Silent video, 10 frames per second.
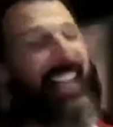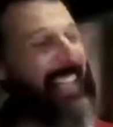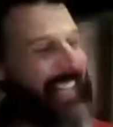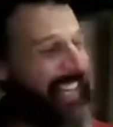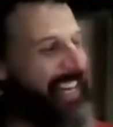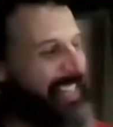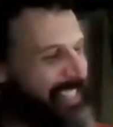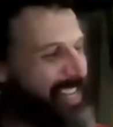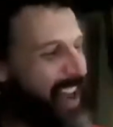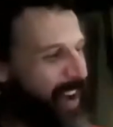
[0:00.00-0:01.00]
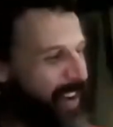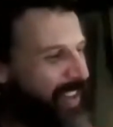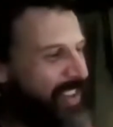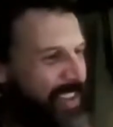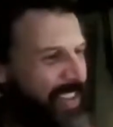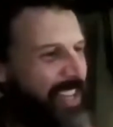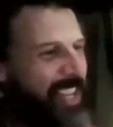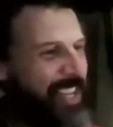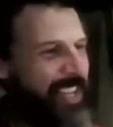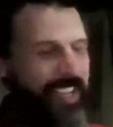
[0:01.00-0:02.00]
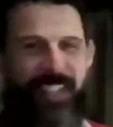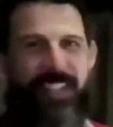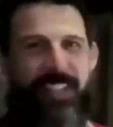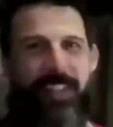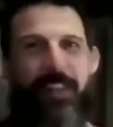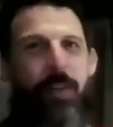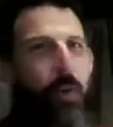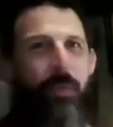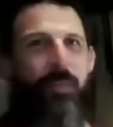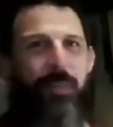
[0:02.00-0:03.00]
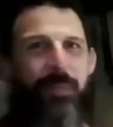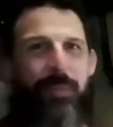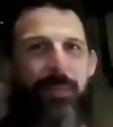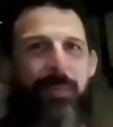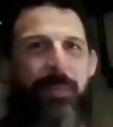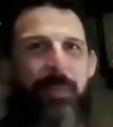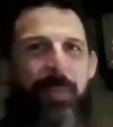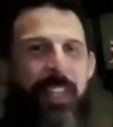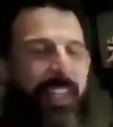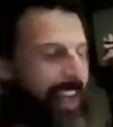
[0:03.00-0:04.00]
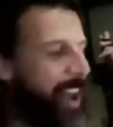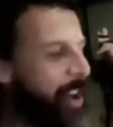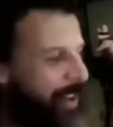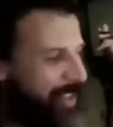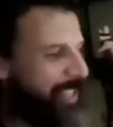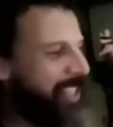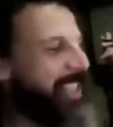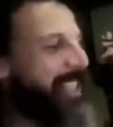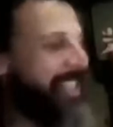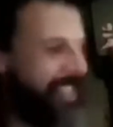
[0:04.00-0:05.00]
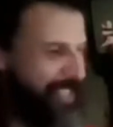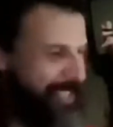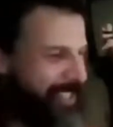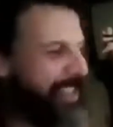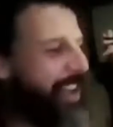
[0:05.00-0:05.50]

It's just enough for you to get the thought out, and then there you go.